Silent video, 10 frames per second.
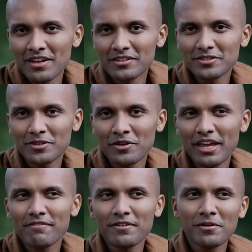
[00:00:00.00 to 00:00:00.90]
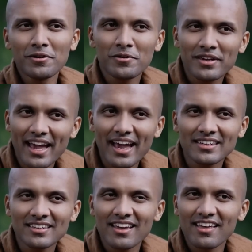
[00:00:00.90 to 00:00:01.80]
So if you look
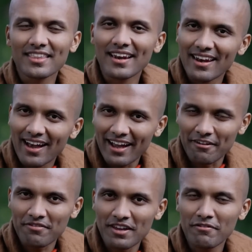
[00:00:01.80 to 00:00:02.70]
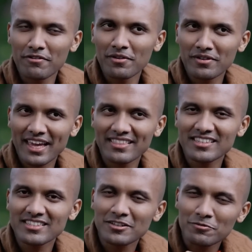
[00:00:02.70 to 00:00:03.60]
at the life, if you look at
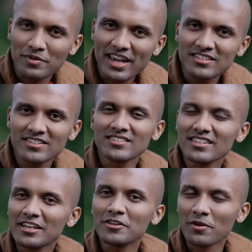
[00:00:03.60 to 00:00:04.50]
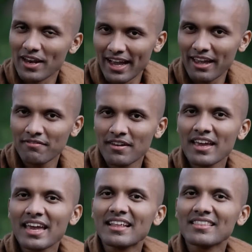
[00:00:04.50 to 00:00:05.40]
the situations in your life,
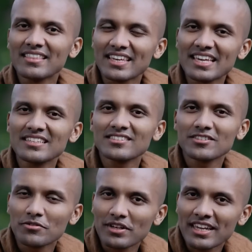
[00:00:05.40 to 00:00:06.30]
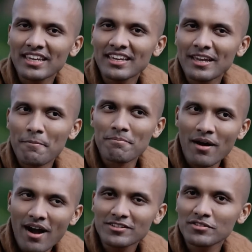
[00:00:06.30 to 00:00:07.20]
in these three
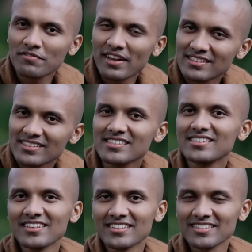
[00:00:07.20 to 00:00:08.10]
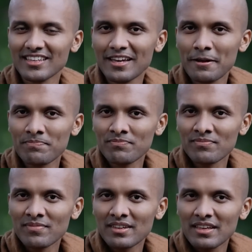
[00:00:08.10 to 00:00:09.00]
marks of existence,
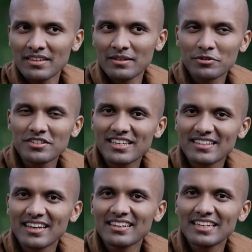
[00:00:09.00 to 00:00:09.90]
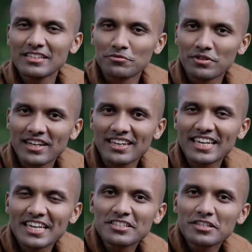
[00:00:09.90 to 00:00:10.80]
the Buddha said that it is really
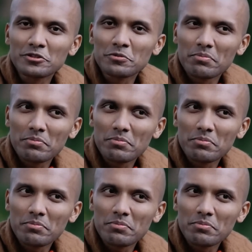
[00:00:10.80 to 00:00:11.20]
easy to